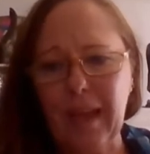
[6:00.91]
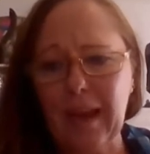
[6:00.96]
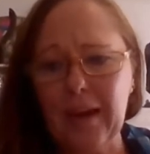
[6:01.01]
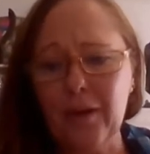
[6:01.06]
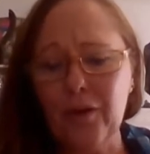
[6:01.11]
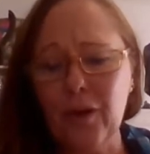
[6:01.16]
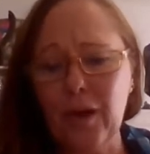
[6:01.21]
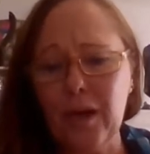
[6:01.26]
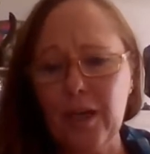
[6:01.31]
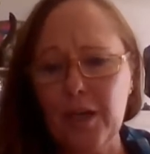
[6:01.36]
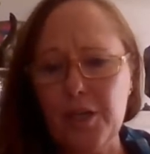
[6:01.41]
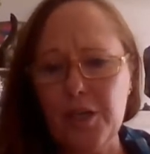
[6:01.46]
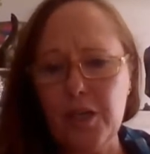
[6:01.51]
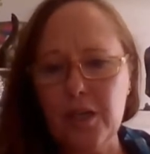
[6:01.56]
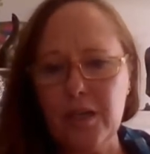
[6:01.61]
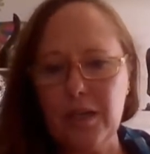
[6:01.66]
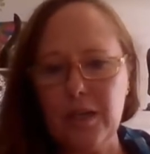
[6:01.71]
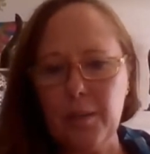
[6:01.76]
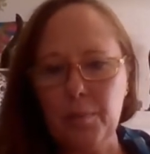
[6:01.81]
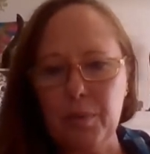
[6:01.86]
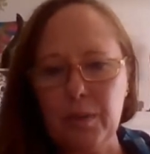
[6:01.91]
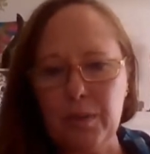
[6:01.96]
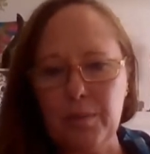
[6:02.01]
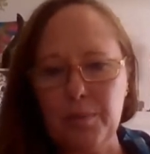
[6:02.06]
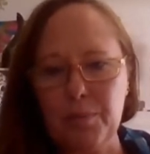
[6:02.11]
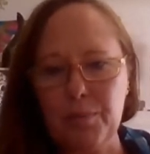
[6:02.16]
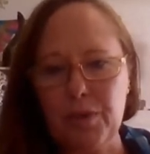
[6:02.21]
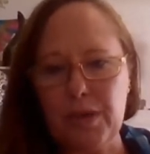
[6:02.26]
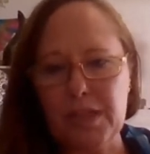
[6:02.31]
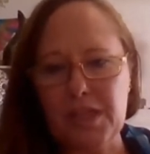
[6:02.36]
and gratitude and
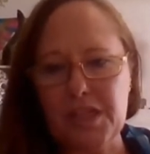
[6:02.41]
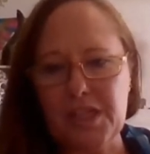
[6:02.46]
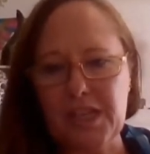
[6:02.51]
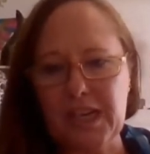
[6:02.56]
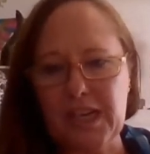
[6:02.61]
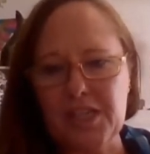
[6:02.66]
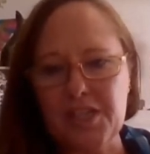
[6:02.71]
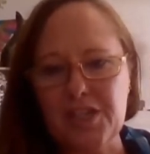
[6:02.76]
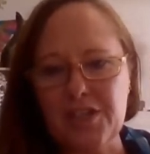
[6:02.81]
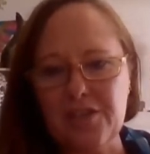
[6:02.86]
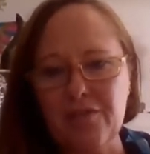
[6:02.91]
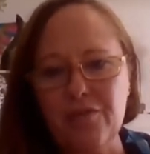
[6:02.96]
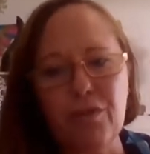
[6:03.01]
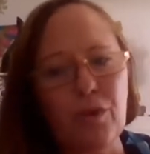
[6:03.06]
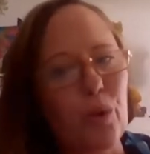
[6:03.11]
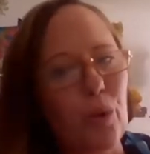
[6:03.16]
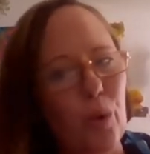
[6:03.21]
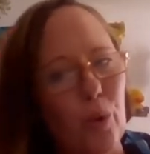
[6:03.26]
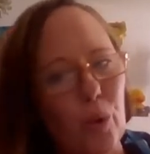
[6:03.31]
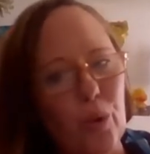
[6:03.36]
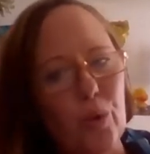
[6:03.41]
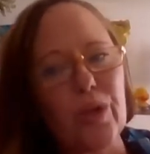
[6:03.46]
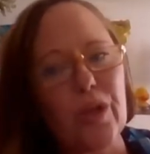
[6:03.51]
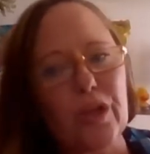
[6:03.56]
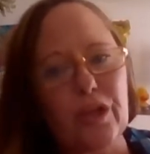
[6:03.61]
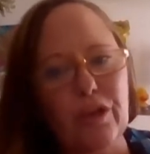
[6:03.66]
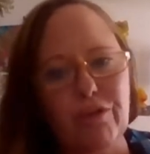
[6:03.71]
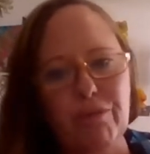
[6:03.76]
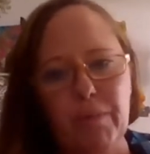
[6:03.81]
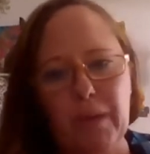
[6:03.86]
appreciation for all
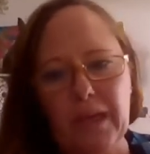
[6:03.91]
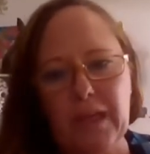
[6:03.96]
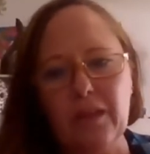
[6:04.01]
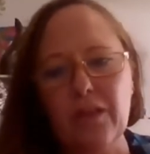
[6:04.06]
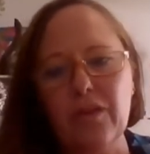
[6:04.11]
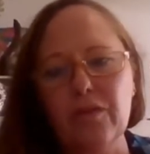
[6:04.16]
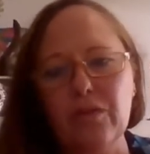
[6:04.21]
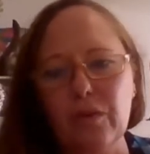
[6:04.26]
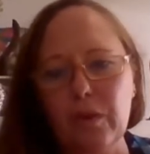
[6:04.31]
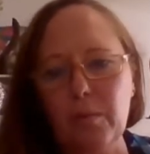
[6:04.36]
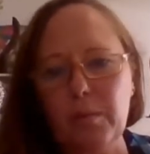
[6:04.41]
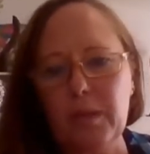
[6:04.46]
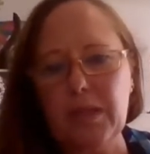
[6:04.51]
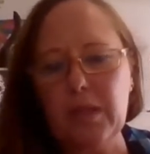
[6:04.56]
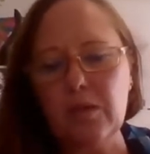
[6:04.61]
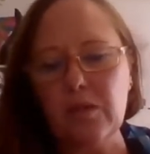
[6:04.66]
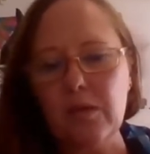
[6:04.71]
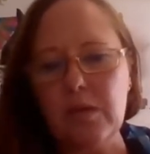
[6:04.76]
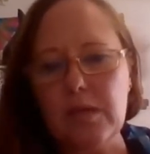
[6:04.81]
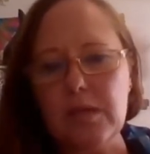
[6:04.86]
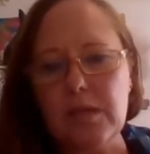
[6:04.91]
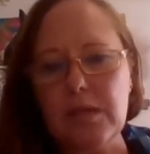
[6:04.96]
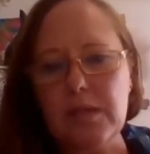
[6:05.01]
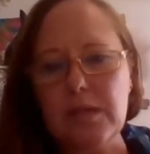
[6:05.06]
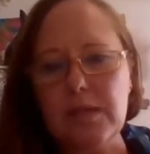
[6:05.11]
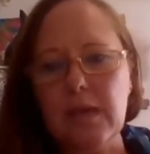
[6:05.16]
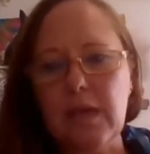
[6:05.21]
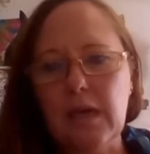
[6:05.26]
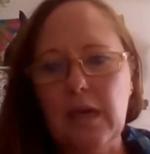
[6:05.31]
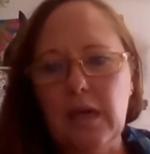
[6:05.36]
that you've been through,
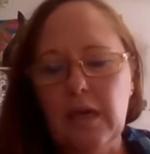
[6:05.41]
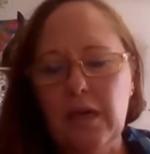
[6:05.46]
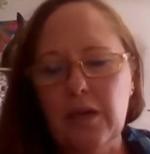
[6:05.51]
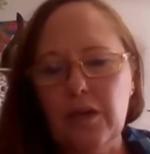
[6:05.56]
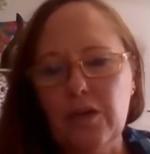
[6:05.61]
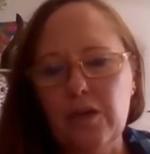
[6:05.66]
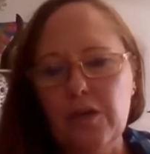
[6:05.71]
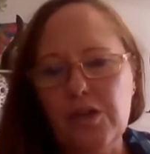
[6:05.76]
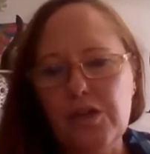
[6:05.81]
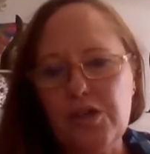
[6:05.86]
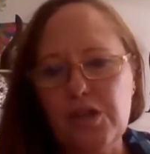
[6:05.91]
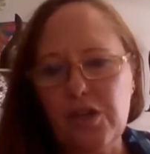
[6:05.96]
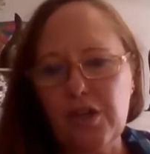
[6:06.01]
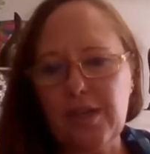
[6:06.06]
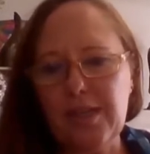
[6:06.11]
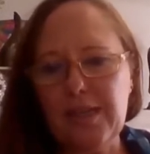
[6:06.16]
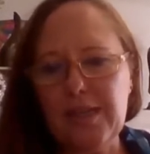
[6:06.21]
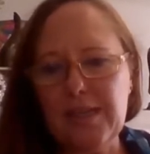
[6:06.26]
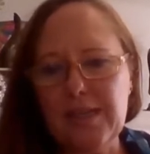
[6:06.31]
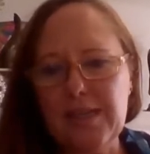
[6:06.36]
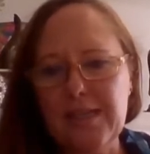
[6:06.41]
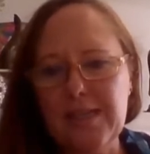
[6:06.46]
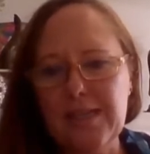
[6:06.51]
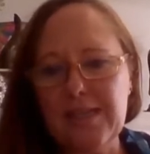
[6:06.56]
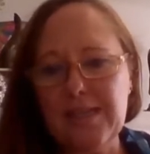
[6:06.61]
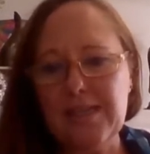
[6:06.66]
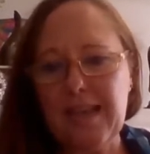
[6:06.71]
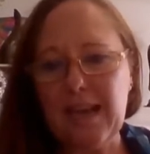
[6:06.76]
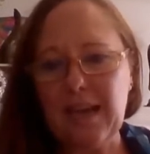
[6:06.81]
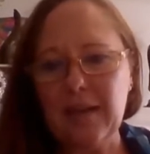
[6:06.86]
because your journey is
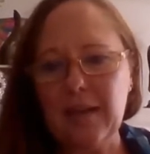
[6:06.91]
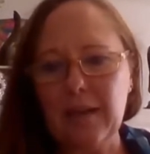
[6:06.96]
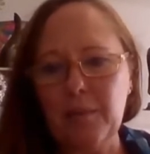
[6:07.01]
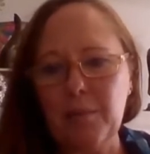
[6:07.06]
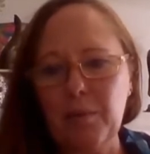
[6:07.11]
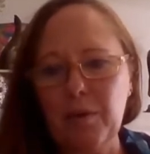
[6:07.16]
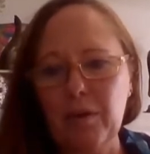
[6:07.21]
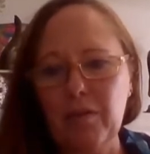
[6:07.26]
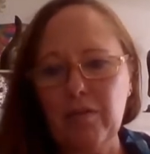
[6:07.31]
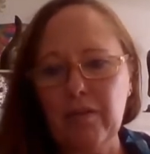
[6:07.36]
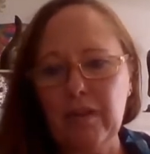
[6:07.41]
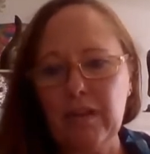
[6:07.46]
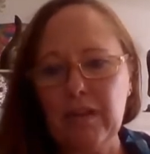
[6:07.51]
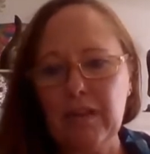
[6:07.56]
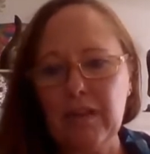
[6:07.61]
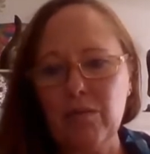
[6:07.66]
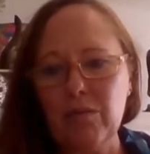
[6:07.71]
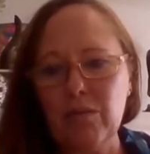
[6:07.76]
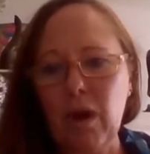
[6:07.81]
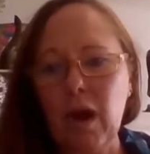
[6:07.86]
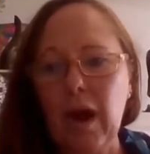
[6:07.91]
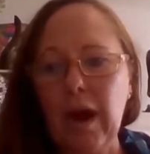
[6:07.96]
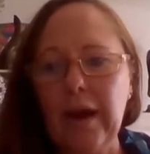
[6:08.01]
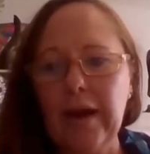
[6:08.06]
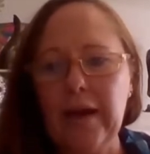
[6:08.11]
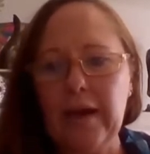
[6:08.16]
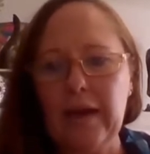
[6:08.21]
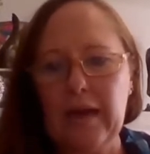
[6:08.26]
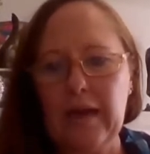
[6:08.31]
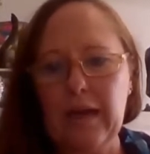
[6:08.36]
exactly perfectly
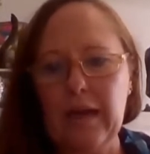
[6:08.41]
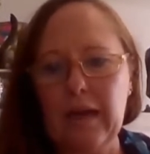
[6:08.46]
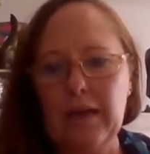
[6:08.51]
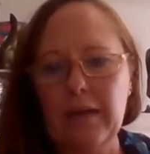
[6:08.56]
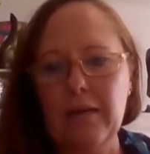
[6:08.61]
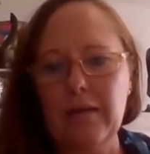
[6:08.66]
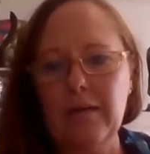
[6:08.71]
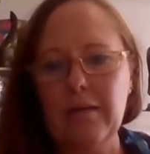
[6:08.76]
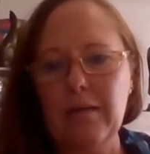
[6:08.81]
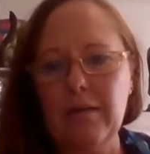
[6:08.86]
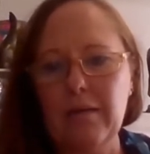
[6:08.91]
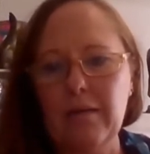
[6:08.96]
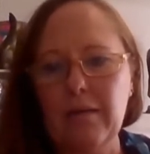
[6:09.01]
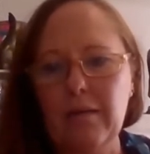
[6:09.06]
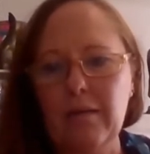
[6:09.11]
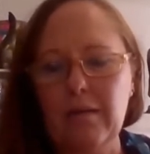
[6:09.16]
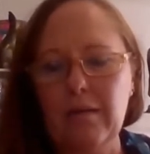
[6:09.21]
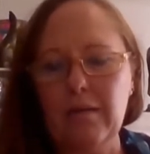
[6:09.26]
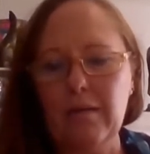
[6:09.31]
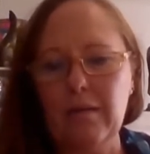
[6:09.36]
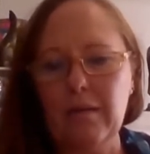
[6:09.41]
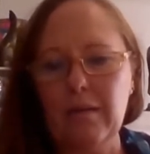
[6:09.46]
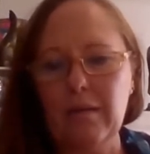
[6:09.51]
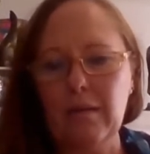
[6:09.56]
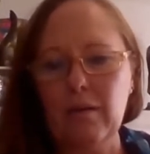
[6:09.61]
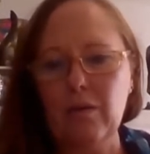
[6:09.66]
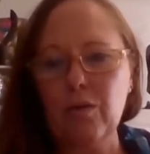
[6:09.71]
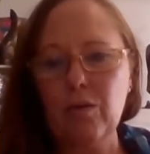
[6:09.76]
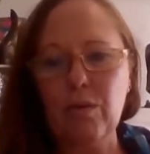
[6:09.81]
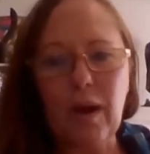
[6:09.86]
right and
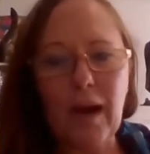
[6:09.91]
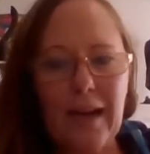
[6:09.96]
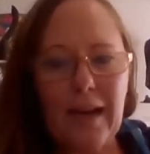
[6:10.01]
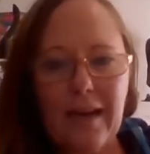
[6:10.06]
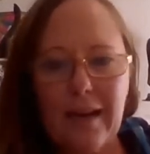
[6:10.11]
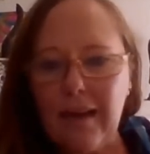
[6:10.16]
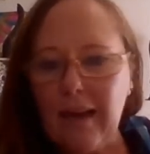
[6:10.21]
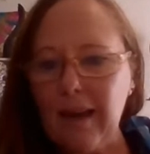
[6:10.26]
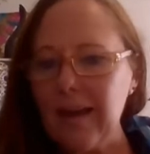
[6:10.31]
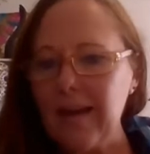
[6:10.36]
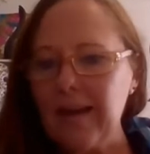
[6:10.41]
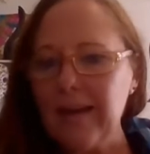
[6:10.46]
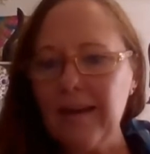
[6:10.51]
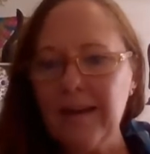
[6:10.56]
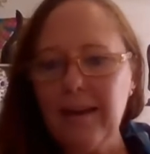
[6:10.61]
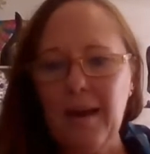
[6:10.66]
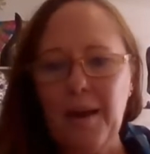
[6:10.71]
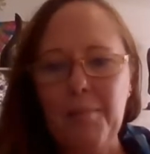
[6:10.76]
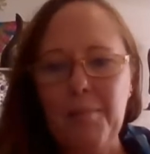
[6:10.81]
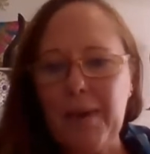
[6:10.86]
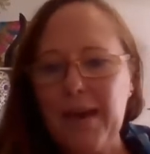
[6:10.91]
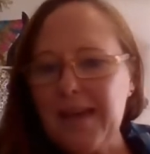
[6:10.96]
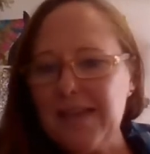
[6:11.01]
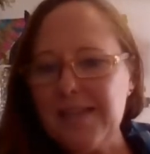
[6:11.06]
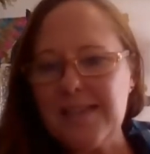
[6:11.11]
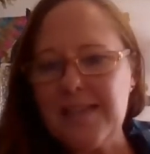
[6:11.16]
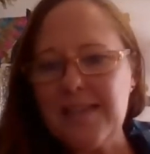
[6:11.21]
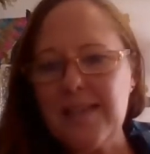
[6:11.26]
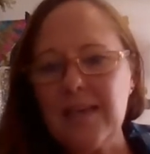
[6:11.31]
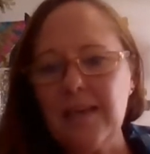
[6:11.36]
great and
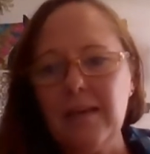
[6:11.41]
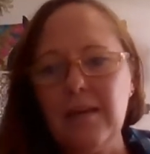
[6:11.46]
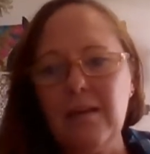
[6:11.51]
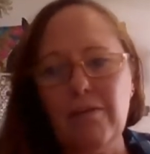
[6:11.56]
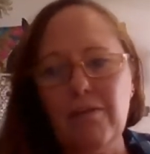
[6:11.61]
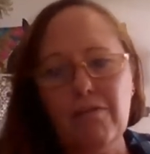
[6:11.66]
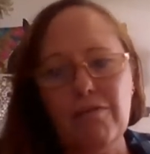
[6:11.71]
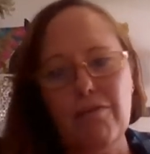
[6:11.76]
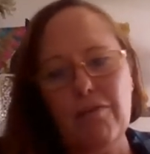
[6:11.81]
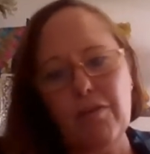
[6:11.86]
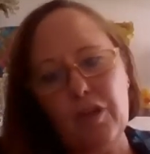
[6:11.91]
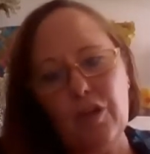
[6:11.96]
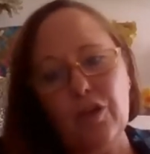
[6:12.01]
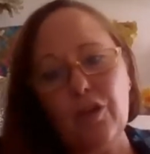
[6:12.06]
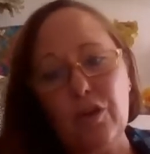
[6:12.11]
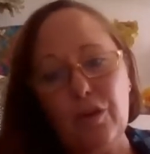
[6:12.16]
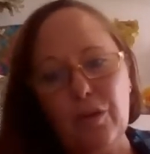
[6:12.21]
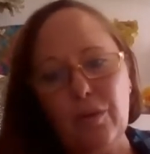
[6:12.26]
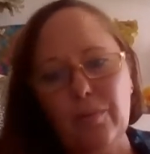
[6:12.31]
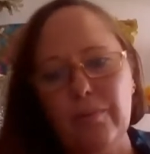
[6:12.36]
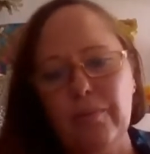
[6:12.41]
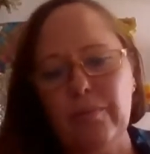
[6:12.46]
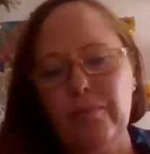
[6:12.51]
amazing for you.